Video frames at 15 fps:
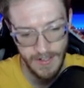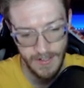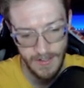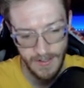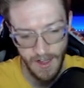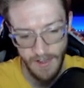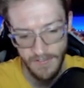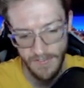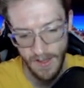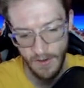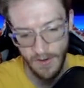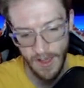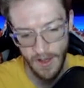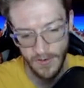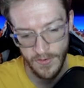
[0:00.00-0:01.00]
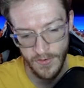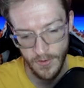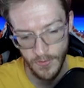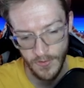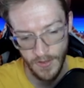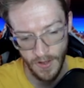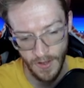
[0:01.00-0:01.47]
I hope that'll get her to 2
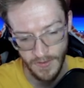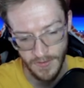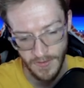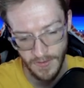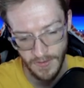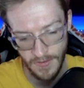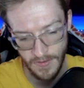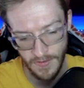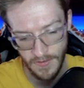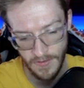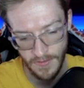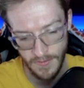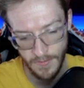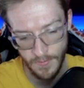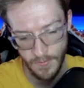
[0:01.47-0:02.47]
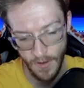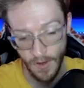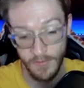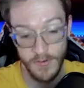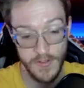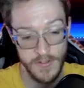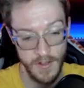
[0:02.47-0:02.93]
stars. Oh,
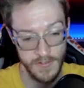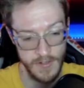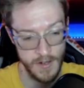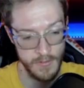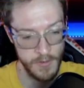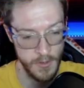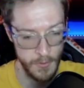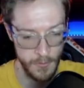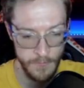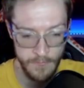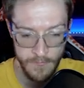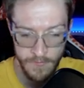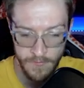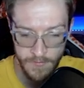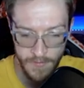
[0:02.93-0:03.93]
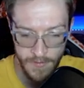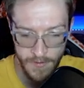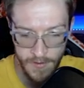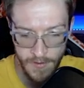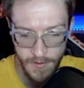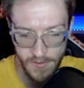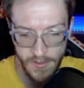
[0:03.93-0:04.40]
3 stars now. Cool.
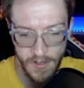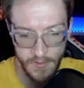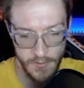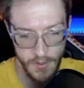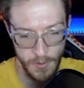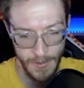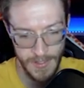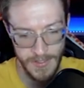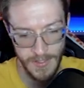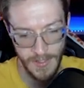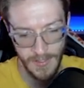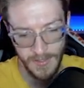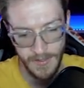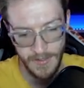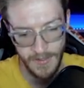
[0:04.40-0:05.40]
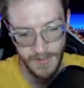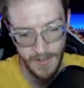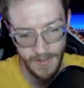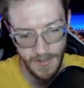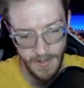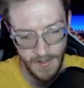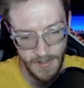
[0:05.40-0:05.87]
She looks cool, actually.
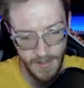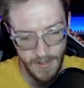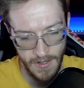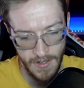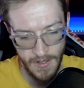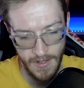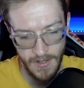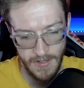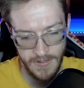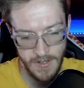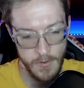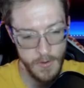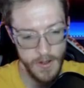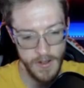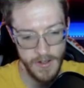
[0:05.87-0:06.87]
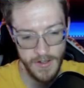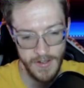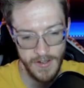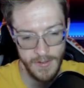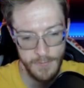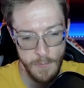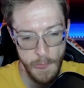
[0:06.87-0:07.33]
So...
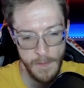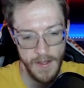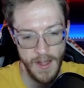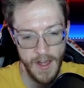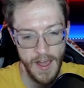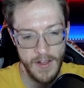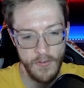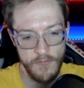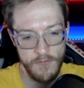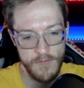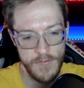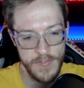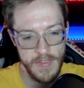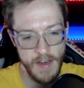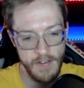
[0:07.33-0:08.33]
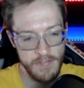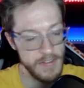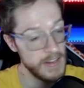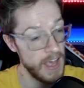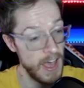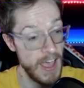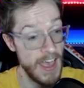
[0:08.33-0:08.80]
I got nothing
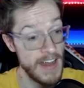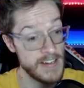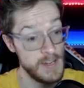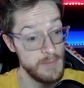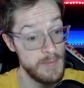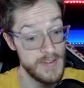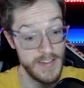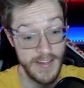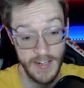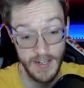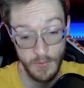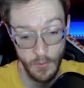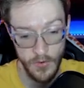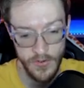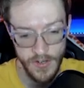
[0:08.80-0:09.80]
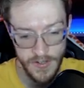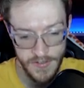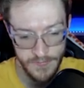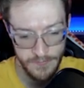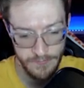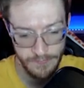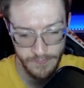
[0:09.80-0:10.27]
I actually particularly wanted.
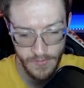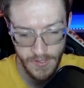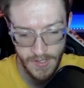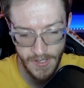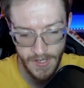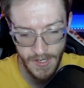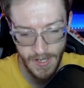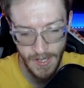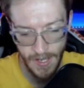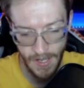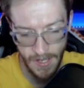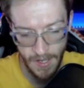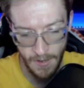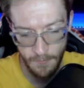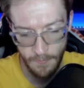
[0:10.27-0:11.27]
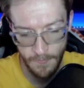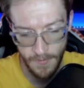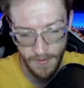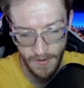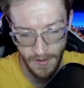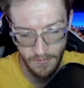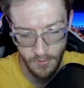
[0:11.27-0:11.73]

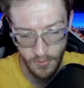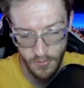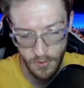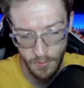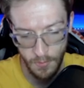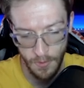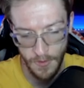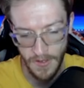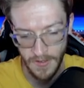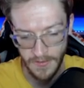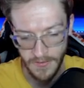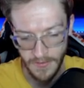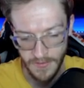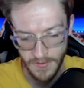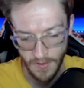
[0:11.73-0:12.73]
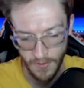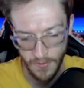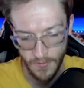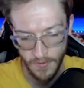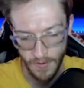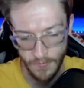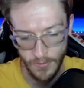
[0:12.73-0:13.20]
I've got 2 more of these, so
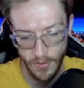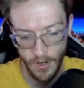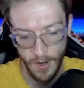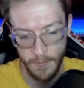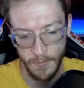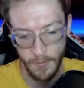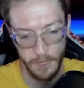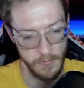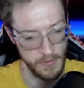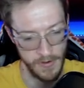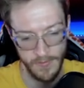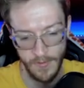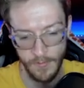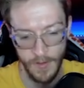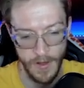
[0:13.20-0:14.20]
I'm just going to open all 3 of them.